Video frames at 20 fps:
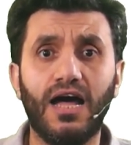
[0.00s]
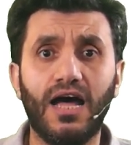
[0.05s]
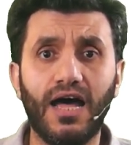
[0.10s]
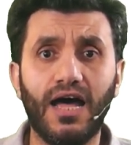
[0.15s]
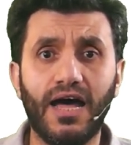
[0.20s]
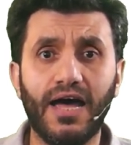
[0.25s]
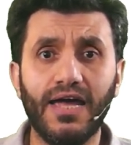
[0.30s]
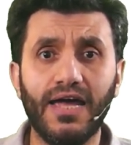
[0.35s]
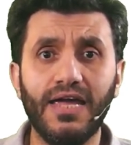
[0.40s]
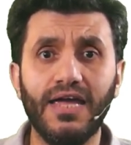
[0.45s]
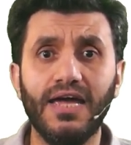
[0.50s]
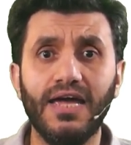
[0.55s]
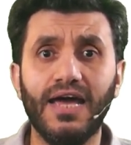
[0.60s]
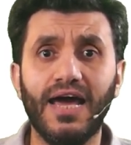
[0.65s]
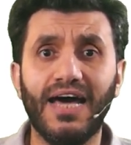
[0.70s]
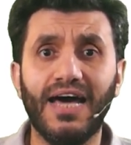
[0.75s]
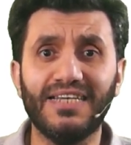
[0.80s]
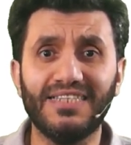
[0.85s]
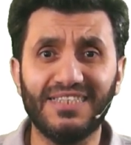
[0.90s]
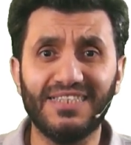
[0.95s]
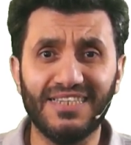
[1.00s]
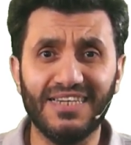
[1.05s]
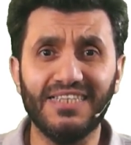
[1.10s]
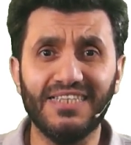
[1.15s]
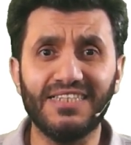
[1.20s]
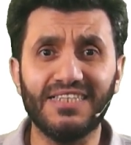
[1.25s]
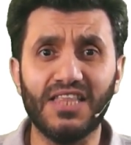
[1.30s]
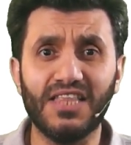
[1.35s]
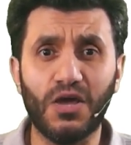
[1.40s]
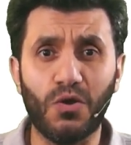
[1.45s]
I
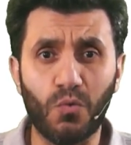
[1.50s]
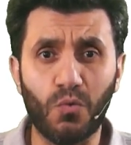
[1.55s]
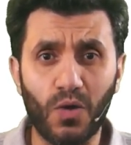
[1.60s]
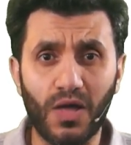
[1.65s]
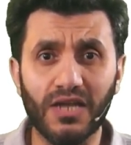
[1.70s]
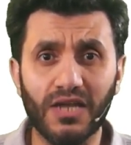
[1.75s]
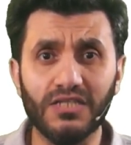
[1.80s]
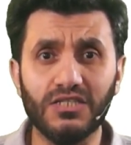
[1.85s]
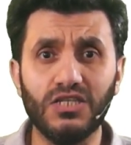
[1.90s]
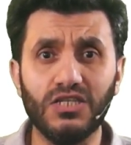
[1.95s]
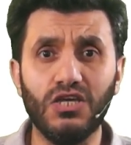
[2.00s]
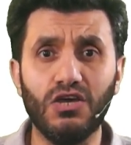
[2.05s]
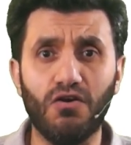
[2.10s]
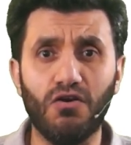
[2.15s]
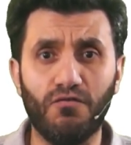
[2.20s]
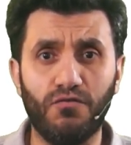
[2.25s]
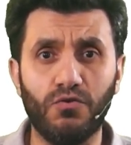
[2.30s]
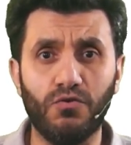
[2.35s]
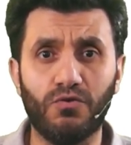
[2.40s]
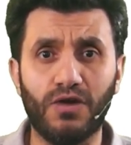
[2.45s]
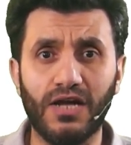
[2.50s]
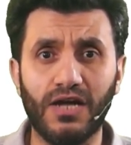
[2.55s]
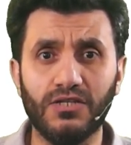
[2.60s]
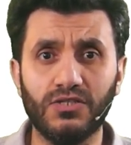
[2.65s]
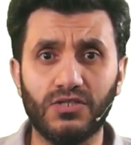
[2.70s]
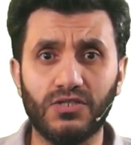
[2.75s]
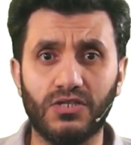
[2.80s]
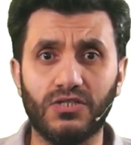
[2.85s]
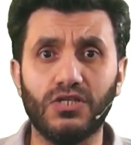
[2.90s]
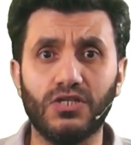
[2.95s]
assess the quality of your
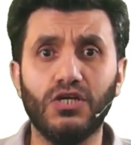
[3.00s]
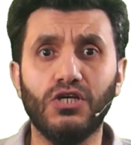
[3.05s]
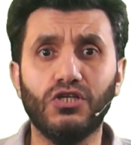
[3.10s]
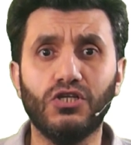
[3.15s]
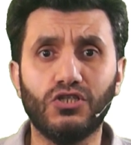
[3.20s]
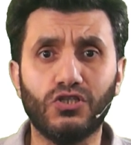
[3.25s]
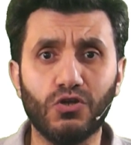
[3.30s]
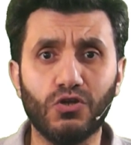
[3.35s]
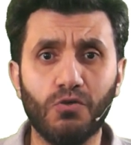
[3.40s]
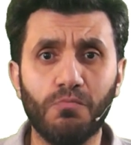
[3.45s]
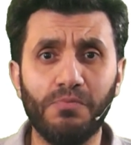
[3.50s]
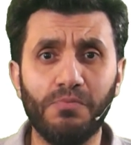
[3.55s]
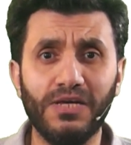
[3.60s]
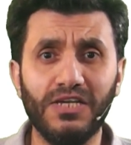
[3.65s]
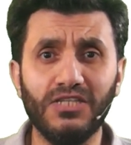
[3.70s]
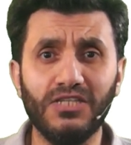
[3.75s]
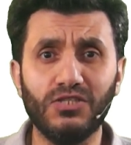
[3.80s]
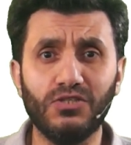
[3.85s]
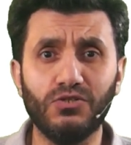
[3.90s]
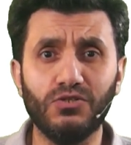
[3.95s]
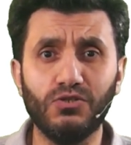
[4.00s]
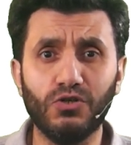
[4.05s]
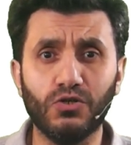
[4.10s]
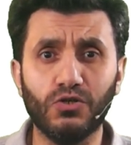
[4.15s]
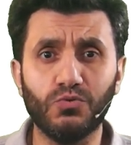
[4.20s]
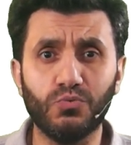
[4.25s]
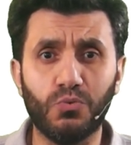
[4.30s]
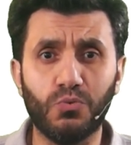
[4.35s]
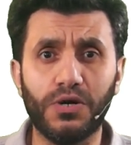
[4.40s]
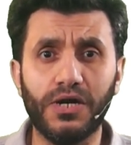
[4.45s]
answers, so please do
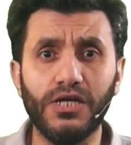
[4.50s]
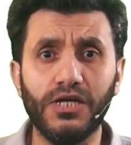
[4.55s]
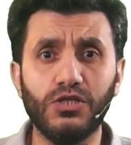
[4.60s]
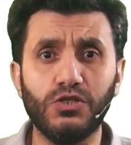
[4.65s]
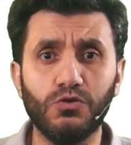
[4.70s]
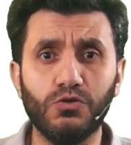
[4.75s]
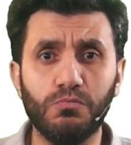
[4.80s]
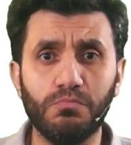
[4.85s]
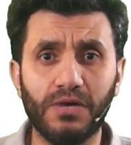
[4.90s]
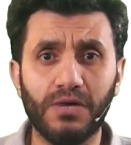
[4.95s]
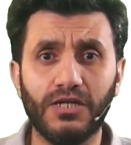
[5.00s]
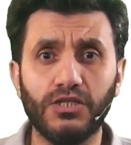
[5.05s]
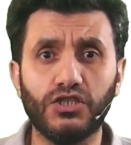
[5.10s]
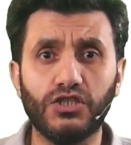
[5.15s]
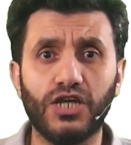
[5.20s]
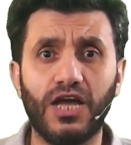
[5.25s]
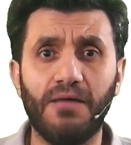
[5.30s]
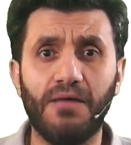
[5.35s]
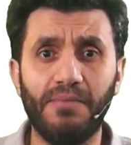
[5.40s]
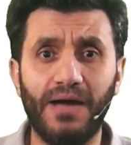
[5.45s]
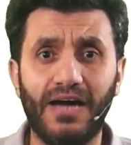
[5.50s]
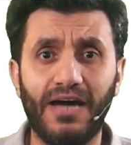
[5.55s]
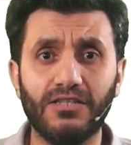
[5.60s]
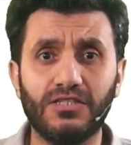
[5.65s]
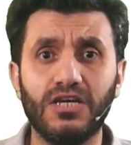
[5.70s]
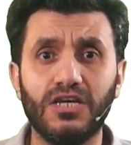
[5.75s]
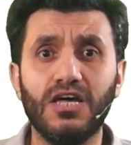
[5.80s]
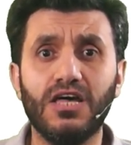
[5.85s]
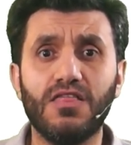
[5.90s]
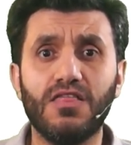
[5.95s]
not worry too much
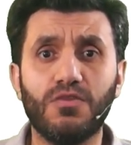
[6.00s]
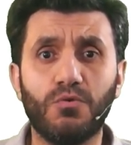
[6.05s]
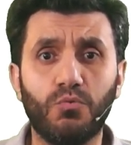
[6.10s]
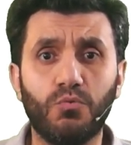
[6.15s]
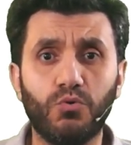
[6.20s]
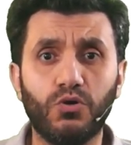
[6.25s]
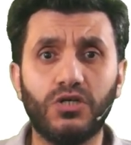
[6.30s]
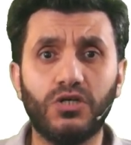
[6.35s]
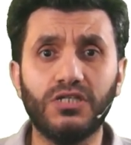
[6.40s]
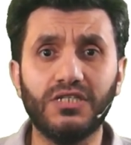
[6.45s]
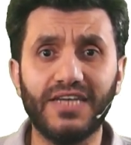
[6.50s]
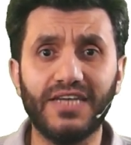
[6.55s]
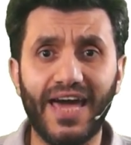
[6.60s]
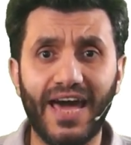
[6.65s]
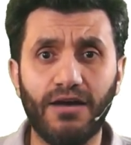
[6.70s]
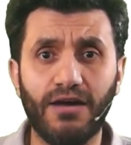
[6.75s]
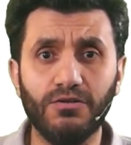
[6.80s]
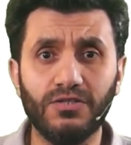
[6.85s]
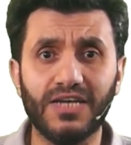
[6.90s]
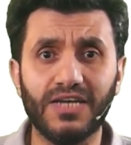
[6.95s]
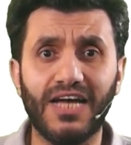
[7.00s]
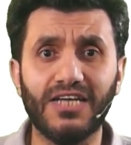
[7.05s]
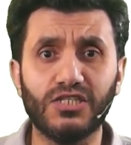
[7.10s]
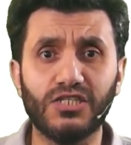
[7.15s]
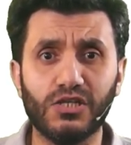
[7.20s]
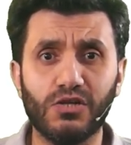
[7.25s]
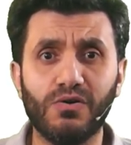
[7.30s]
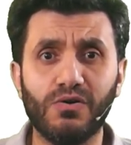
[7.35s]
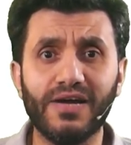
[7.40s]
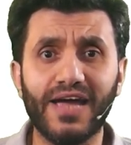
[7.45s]
about the word count
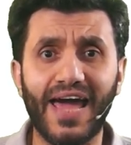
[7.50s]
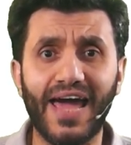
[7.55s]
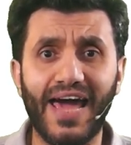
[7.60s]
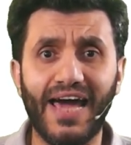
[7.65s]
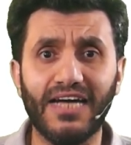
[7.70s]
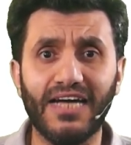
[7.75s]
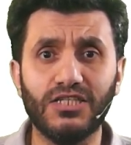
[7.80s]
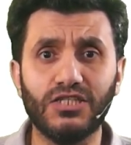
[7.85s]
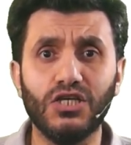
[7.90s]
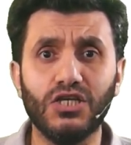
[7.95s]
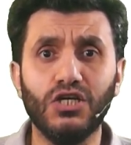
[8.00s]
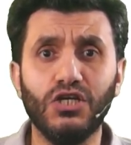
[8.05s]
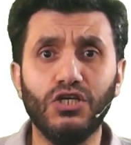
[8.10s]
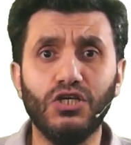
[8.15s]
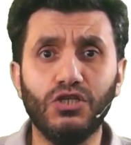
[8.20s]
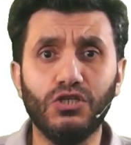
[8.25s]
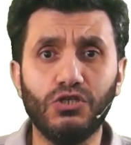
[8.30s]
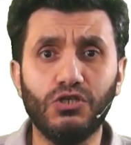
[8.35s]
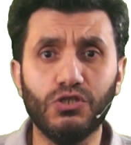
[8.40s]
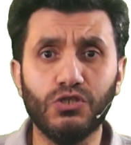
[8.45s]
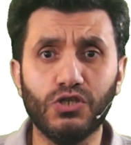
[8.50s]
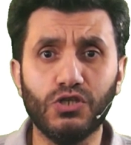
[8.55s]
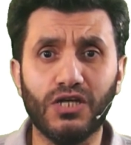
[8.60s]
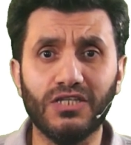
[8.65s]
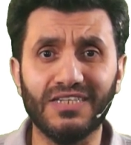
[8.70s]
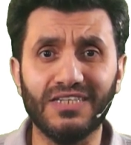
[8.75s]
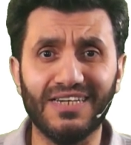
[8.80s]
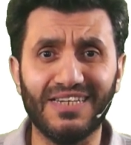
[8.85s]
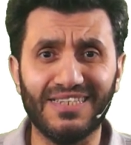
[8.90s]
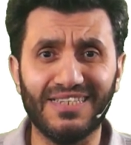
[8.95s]
as long as you do
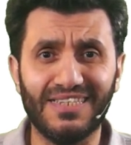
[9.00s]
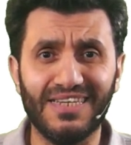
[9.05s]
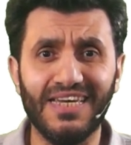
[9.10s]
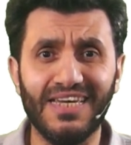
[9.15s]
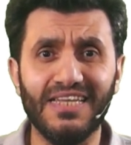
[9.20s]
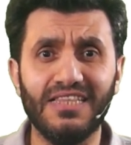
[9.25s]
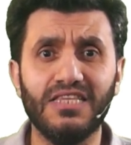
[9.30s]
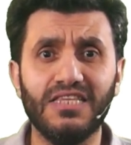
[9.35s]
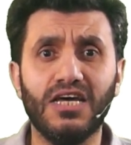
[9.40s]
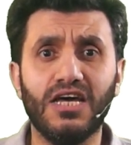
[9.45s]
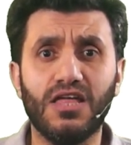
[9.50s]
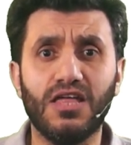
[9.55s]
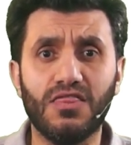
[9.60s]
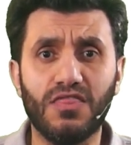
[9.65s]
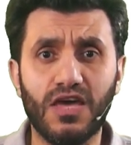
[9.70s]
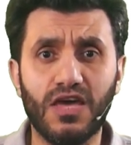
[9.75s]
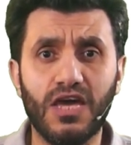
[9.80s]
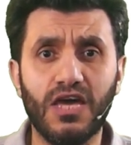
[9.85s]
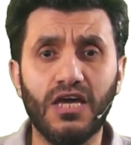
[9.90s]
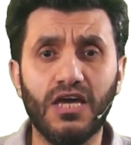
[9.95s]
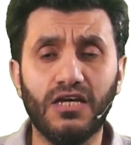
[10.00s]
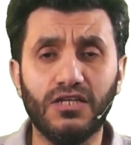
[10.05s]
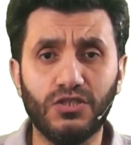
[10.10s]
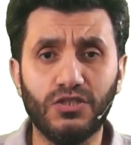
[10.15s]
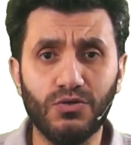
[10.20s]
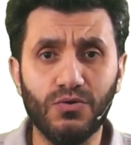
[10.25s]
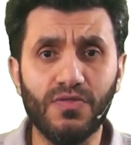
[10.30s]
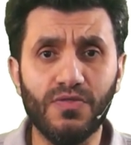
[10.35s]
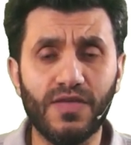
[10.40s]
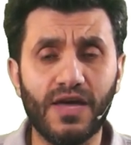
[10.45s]
not exceed the
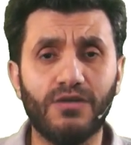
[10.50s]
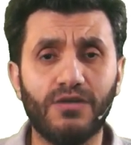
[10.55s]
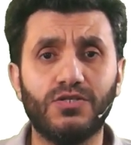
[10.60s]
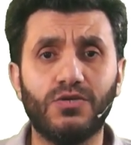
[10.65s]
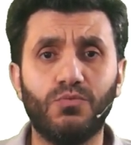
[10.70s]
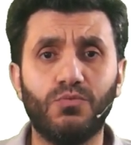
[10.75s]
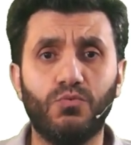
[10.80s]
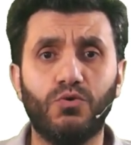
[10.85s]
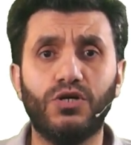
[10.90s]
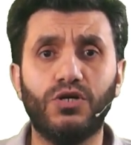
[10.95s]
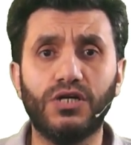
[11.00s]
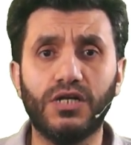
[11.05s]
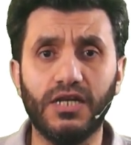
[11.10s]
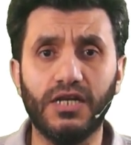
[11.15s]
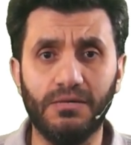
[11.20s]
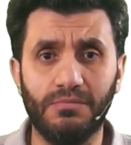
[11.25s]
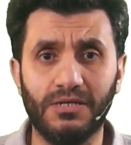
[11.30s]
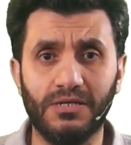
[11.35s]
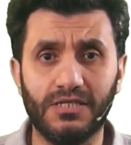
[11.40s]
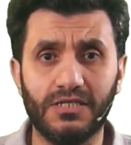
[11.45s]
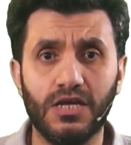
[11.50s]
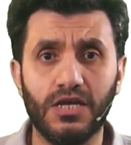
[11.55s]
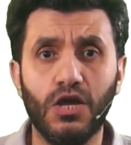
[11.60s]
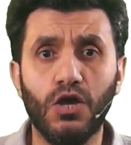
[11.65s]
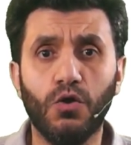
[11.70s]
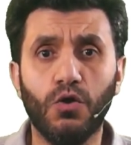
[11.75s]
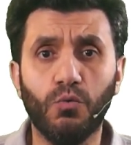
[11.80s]
2,000 word limit,